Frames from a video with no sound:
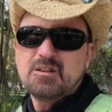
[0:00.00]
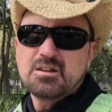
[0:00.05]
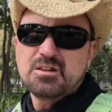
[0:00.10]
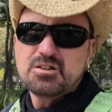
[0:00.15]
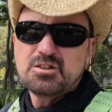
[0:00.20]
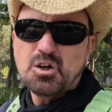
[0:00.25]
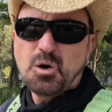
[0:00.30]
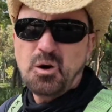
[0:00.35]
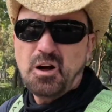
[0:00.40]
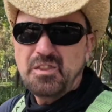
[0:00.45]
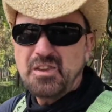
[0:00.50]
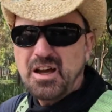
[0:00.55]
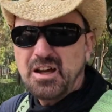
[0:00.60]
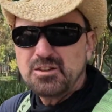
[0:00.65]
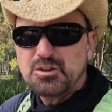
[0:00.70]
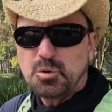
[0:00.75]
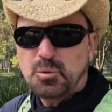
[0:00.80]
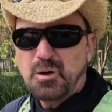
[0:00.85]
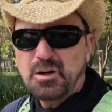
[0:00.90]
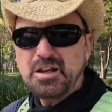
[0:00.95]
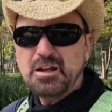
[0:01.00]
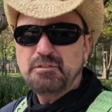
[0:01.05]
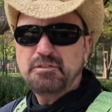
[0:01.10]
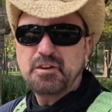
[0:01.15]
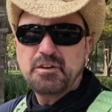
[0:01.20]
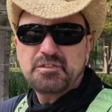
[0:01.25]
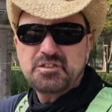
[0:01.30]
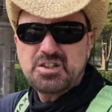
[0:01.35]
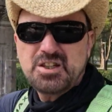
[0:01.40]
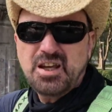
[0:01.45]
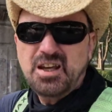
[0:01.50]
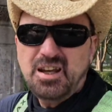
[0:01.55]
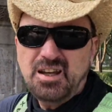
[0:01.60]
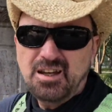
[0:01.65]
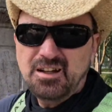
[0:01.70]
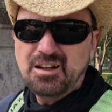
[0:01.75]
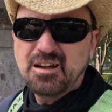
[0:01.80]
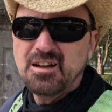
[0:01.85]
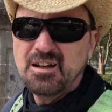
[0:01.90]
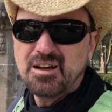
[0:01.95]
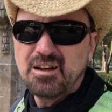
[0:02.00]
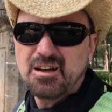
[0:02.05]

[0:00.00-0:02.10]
So on that 2015